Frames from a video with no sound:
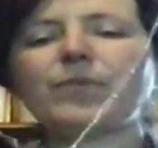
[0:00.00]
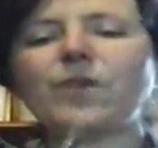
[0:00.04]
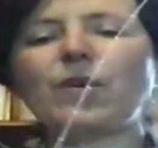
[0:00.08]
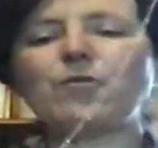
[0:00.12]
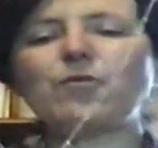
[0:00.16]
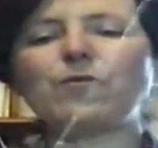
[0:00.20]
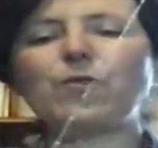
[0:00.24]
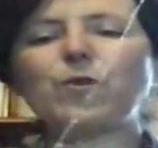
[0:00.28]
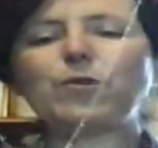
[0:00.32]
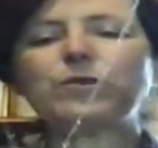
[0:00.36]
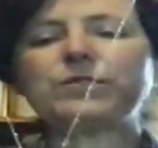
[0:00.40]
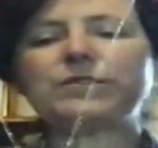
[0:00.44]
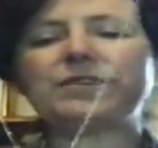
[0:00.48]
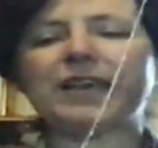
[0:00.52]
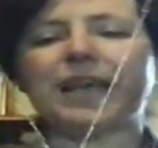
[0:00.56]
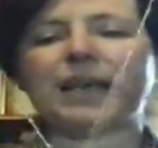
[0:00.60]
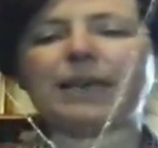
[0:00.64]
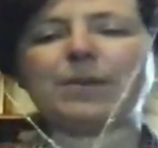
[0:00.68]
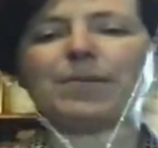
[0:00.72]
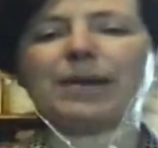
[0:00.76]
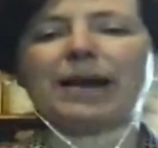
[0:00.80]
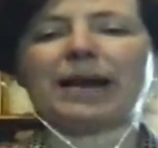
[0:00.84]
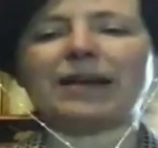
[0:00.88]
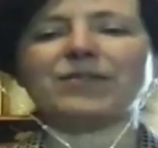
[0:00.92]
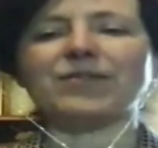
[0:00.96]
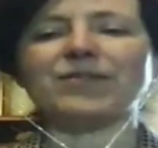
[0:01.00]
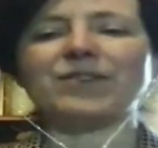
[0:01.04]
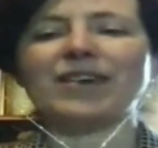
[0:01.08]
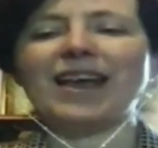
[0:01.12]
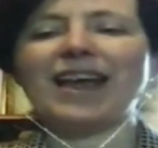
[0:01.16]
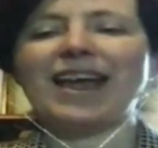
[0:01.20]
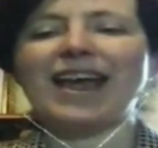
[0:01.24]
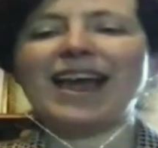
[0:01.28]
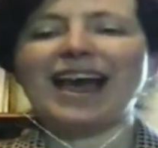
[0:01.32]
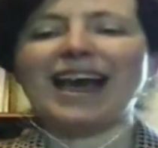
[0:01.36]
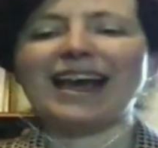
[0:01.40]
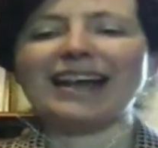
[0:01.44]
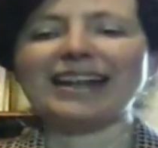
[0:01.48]
£48,
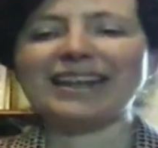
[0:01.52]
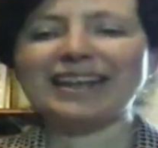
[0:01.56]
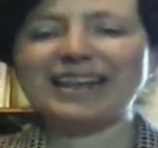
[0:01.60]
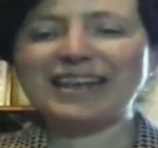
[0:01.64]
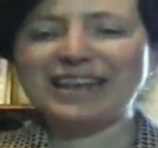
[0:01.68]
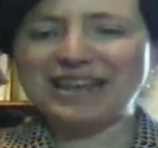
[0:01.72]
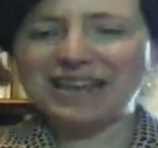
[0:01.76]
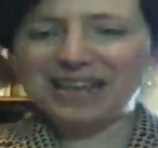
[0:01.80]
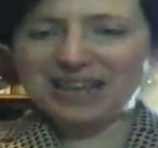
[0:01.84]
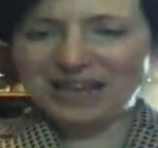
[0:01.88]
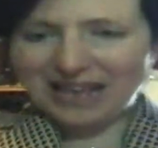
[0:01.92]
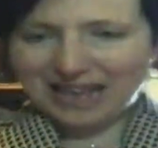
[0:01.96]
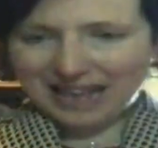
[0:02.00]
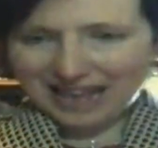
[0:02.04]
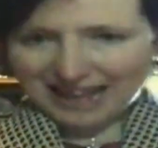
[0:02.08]
and he